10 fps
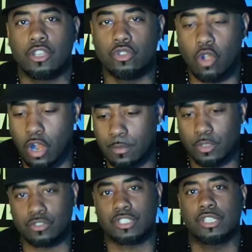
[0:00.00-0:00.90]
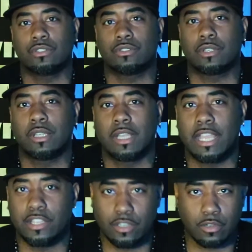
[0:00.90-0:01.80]
You harm those children,
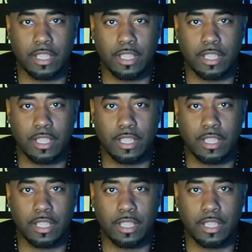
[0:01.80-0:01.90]
and you don't